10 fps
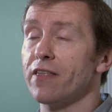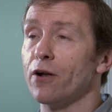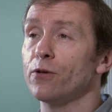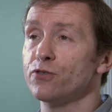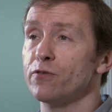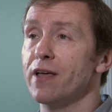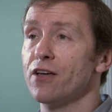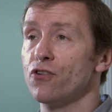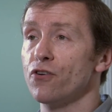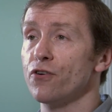and also make
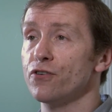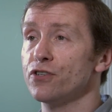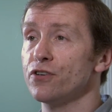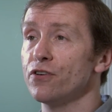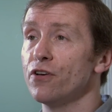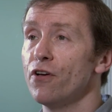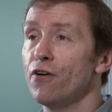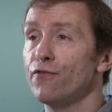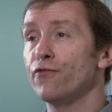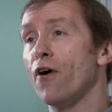sure to
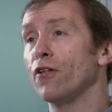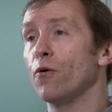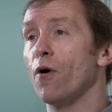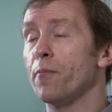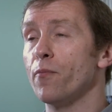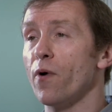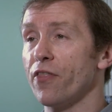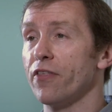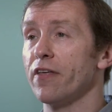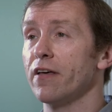follow up
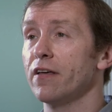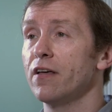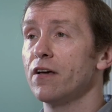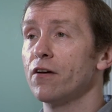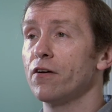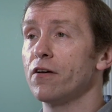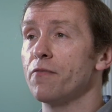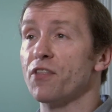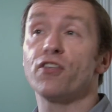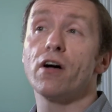with the
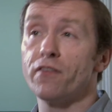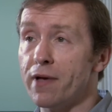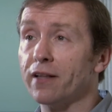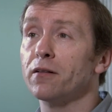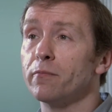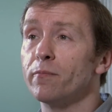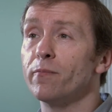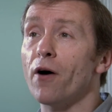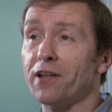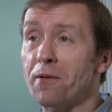governmental
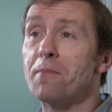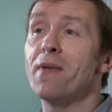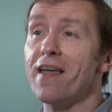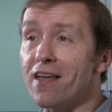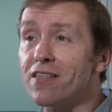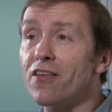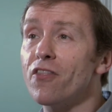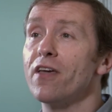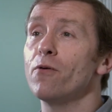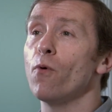body that made
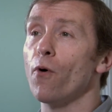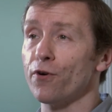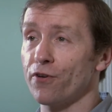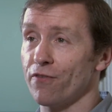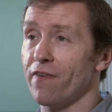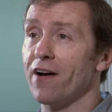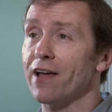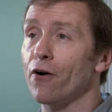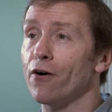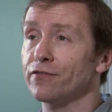the award, because
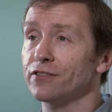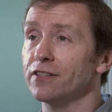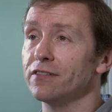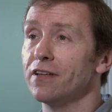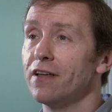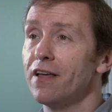very often